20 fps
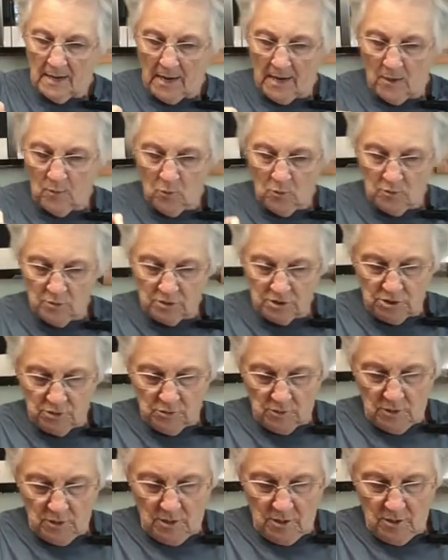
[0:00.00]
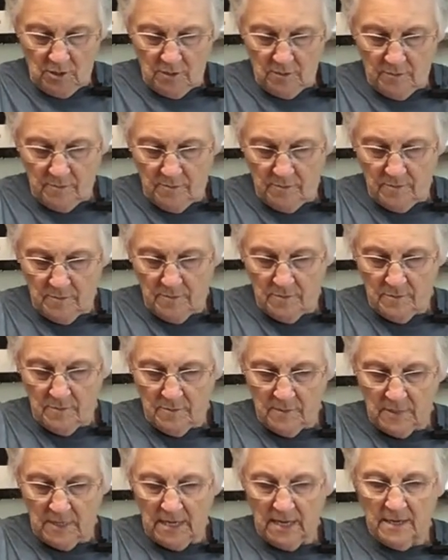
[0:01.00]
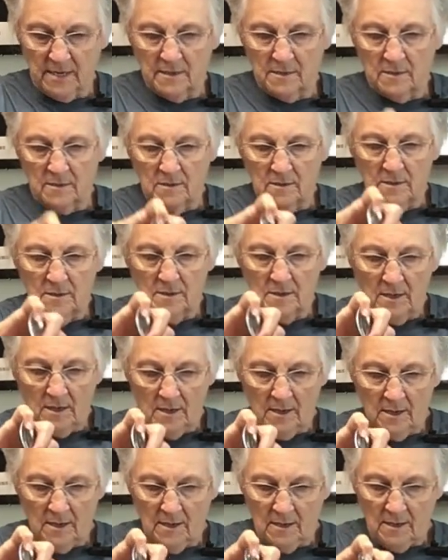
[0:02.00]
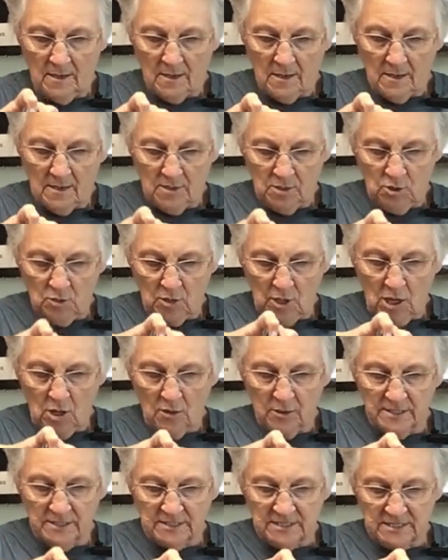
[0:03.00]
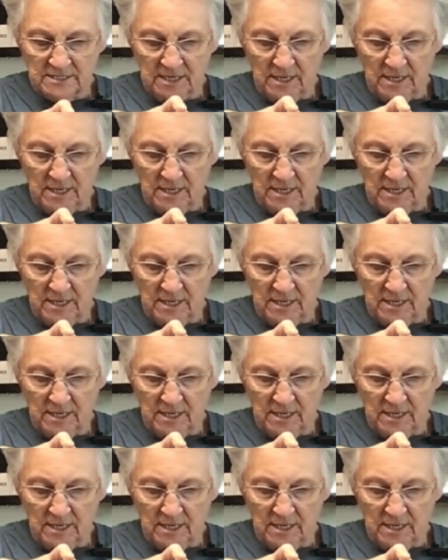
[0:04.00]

I want to uh, kind of, you call this